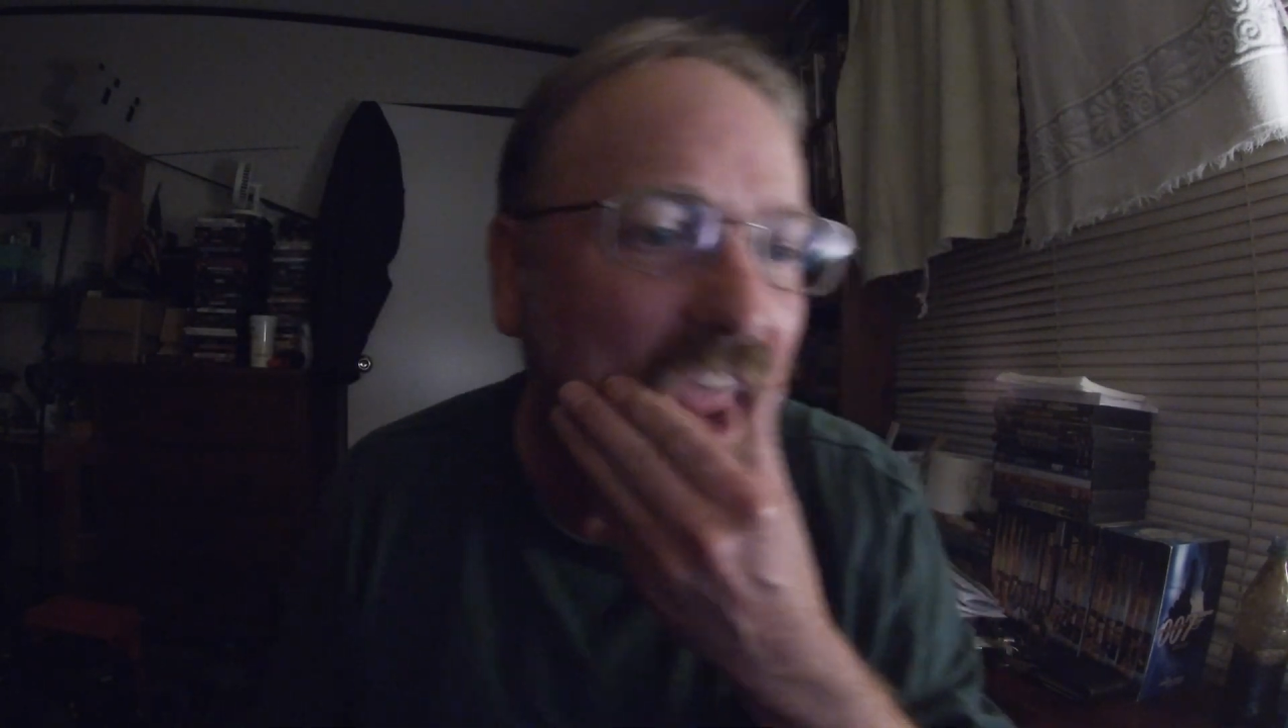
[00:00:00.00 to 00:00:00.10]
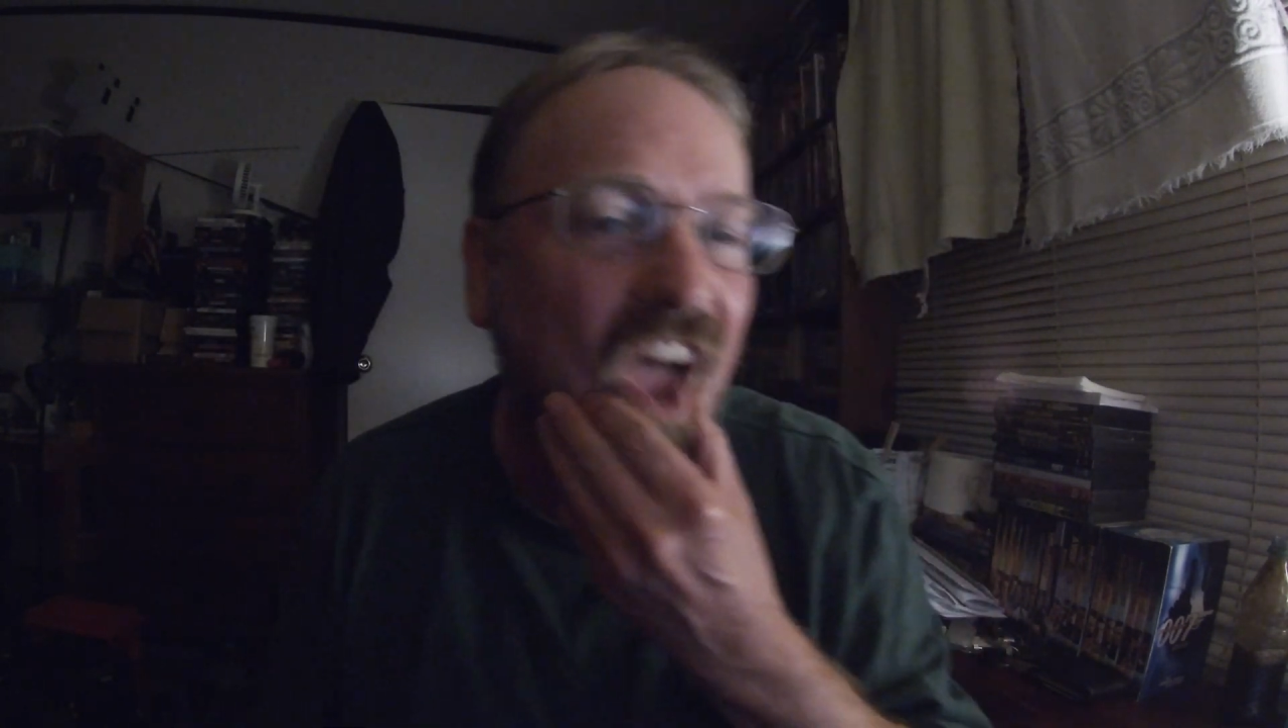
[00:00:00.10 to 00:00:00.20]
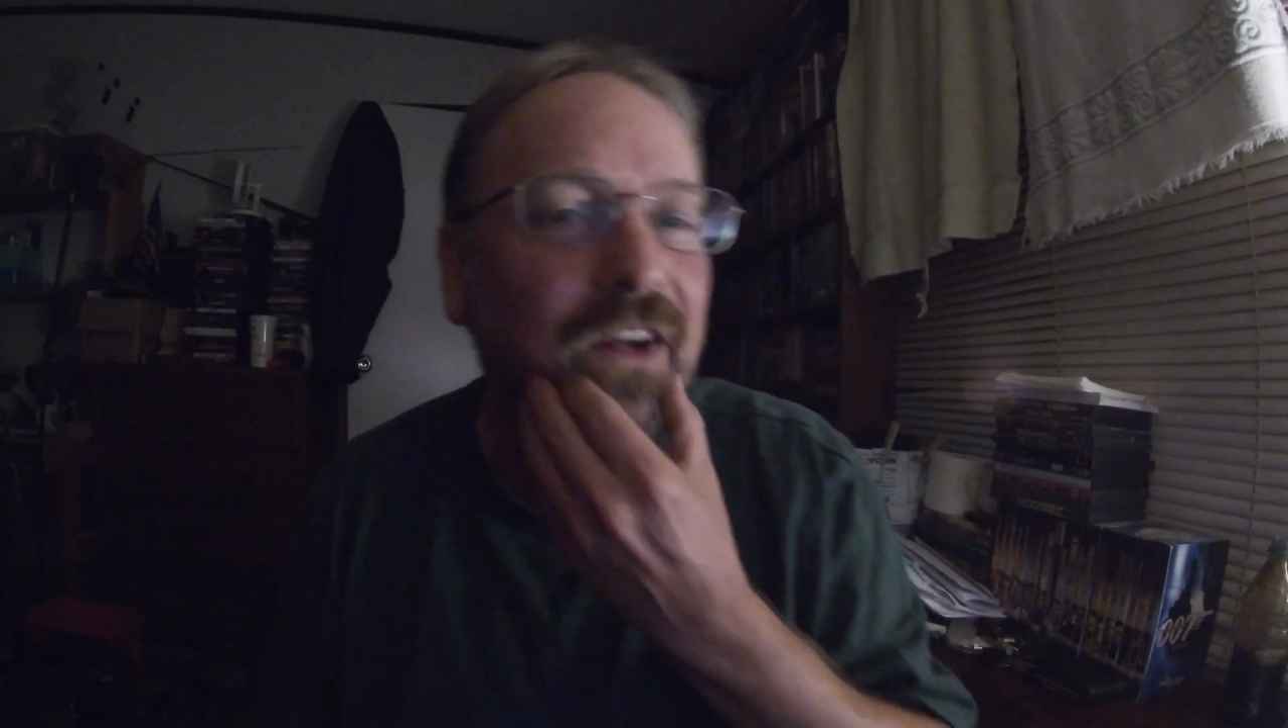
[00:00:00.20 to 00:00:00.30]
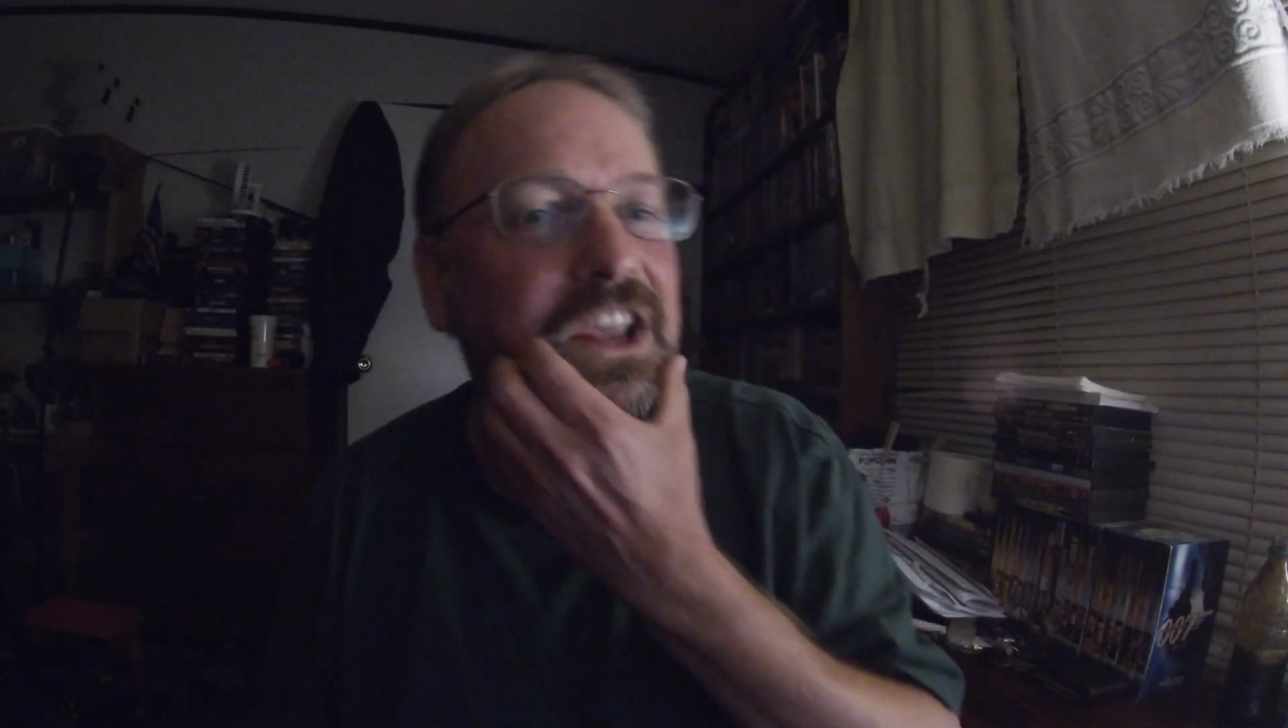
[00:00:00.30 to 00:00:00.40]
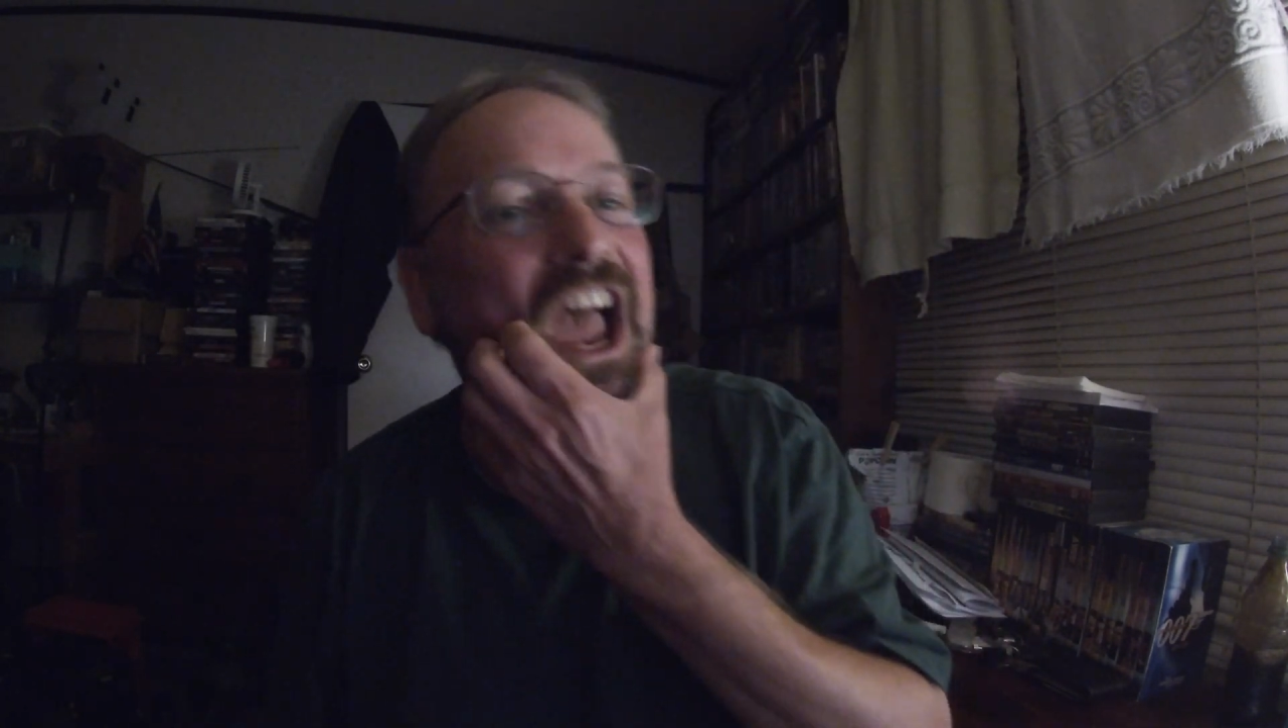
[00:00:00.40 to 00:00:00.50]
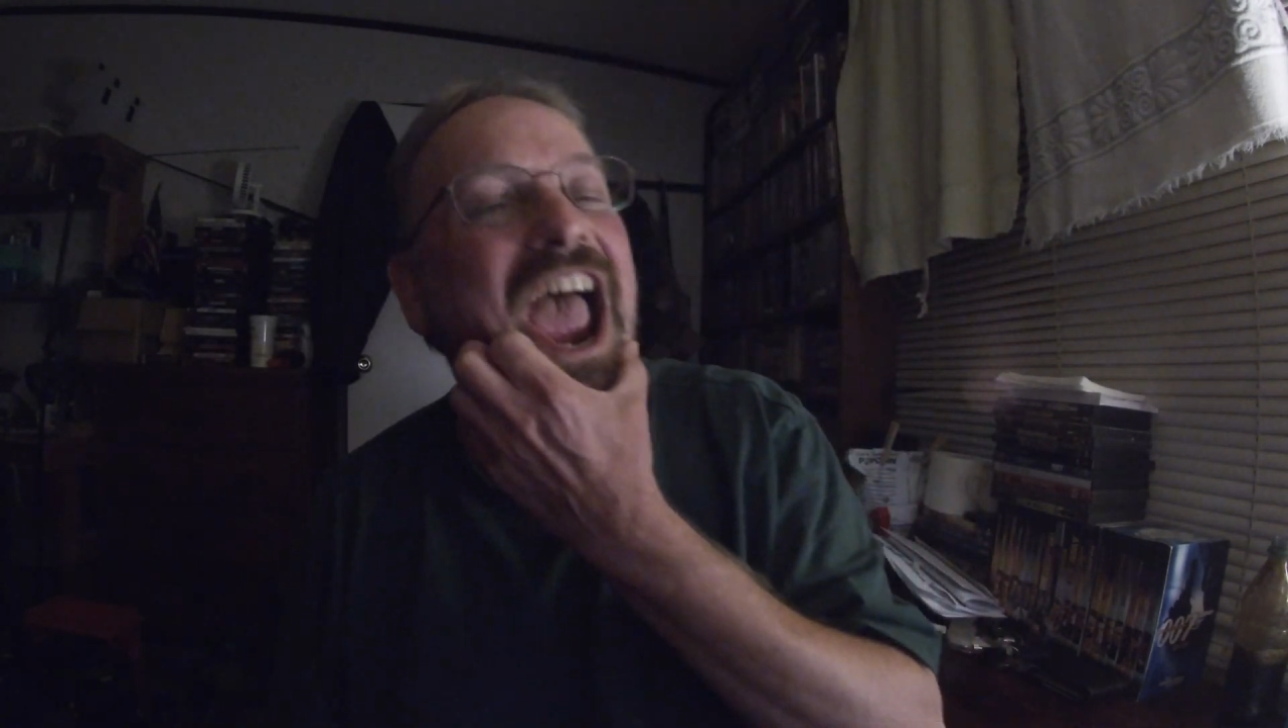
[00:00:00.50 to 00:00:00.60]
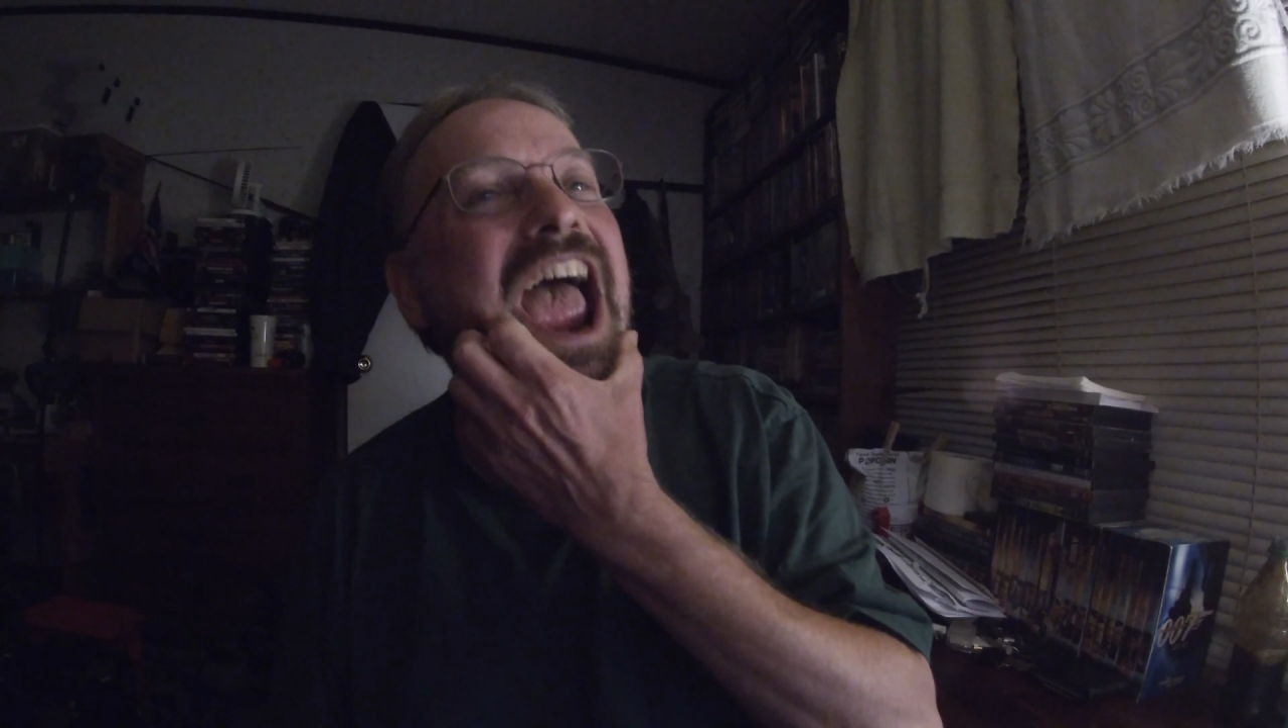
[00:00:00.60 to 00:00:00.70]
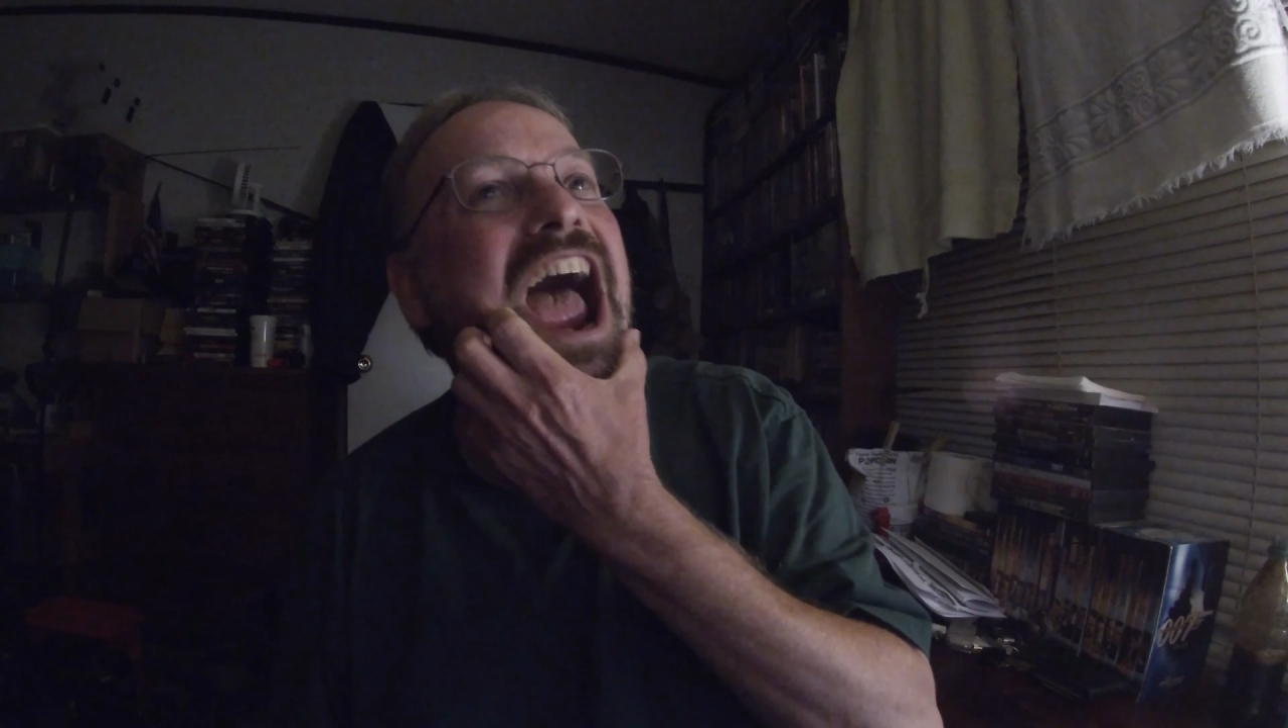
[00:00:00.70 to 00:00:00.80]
Okay,